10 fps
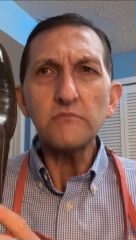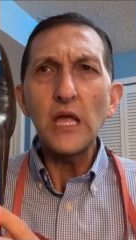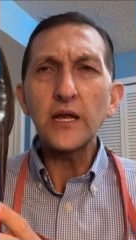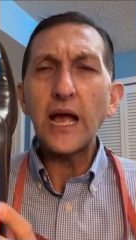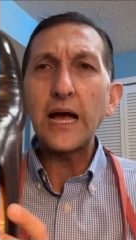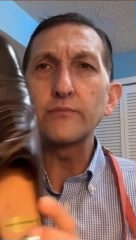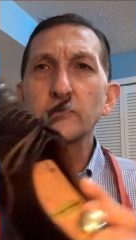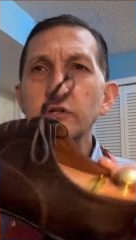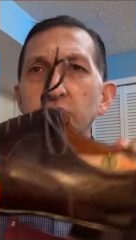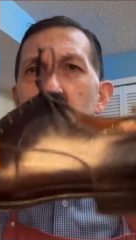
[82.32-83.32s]
a Cobbler
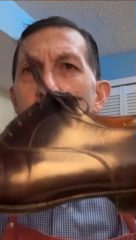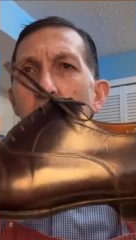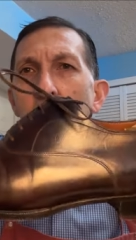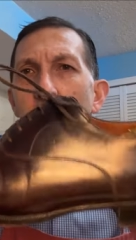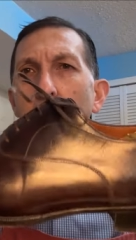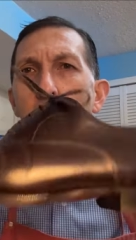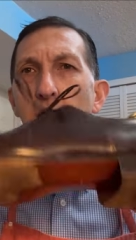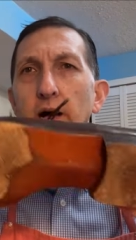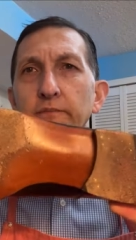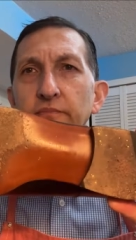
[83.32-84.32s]
Union.
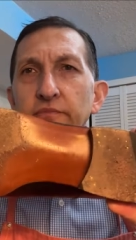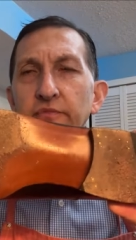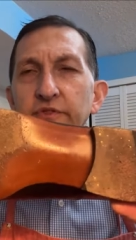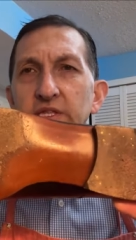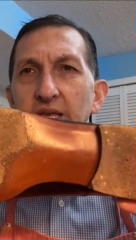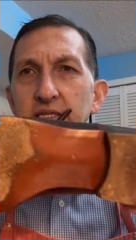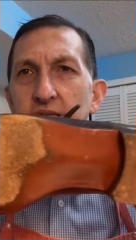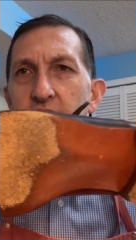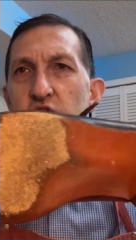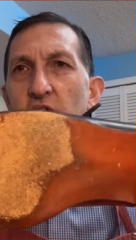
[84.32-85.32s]
Uh, um, this has
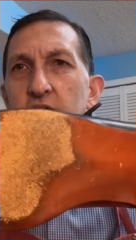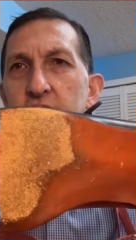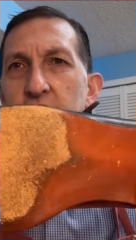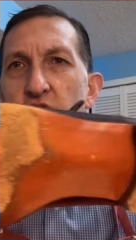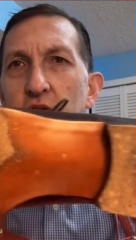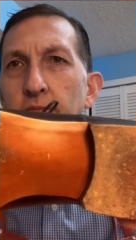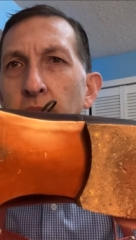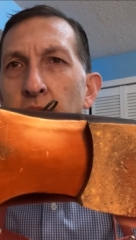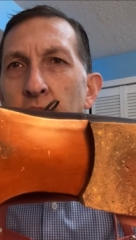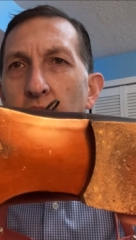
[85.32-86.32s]
hidden channel stitching
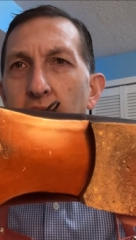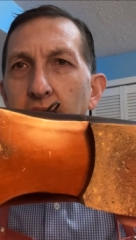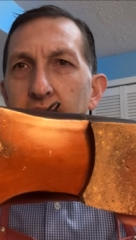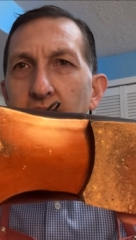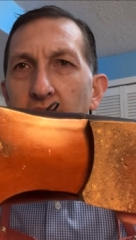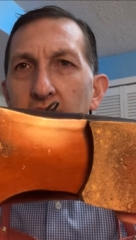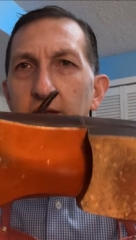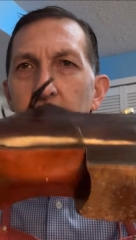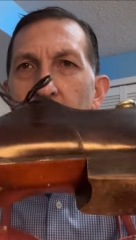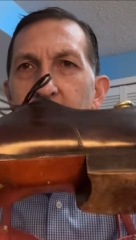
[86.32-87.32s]
and
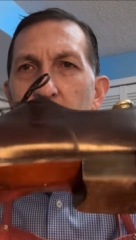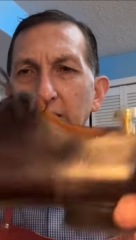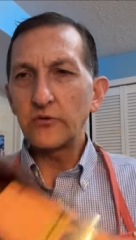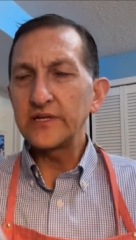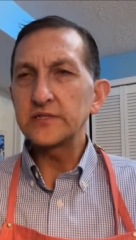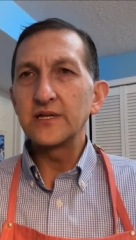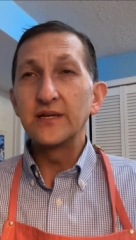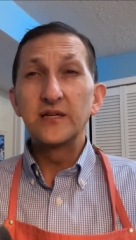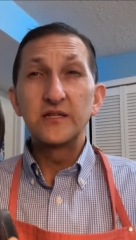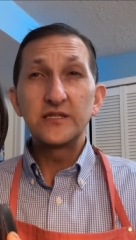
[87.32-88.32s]
a fiddleback waist.
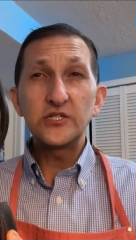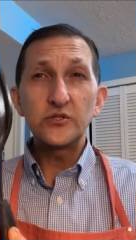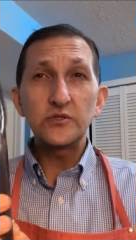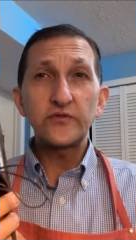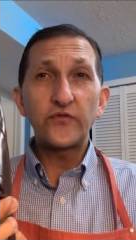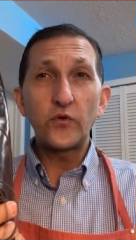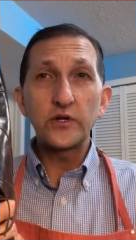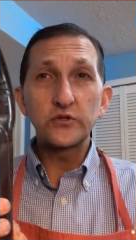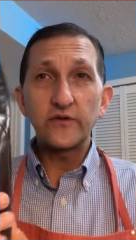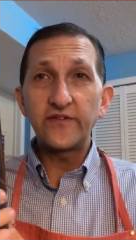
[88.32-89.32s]
This shoe's
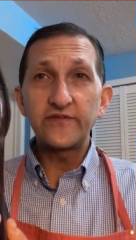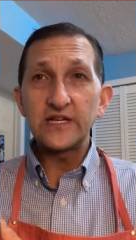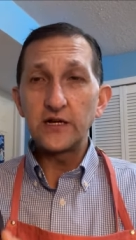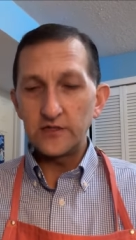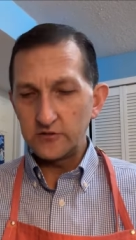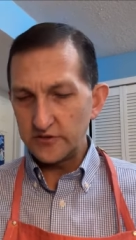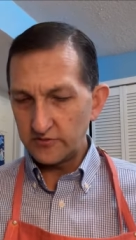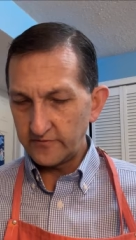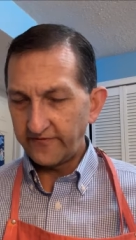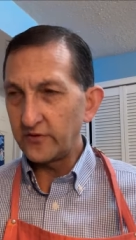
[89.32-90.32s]
$450,
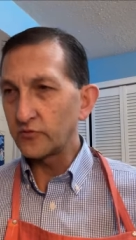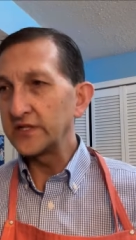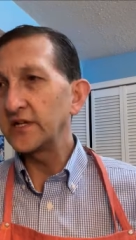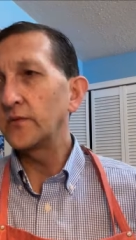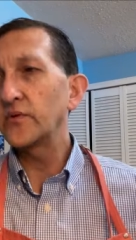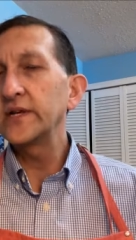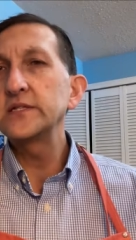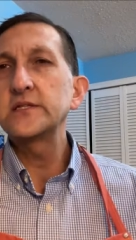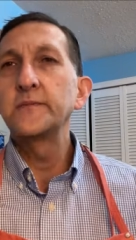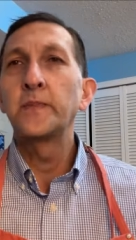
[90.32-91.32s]
full retail
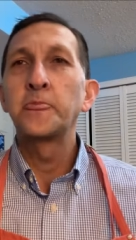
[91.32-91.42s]
price.